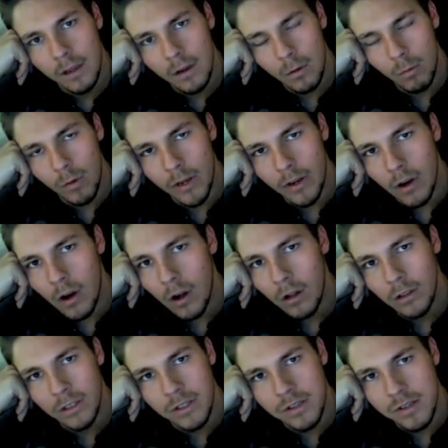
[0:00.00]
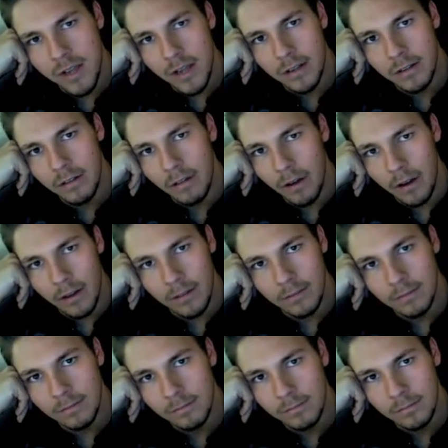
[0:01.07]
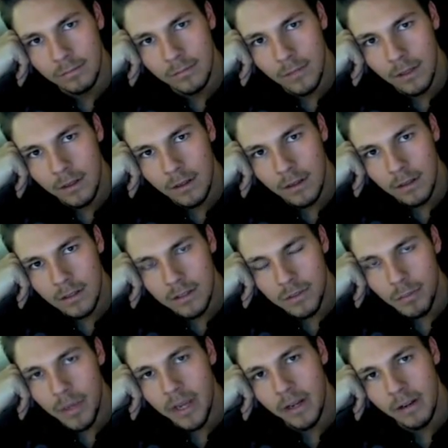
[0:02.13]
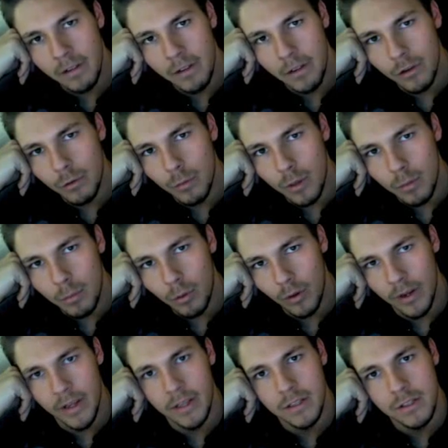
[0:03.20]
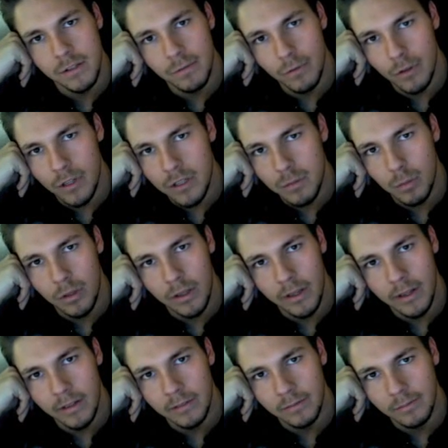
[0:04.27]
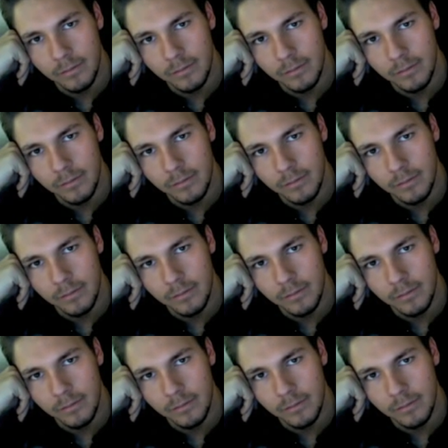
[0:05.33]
when all is said and done, demand that you be praised for this plan.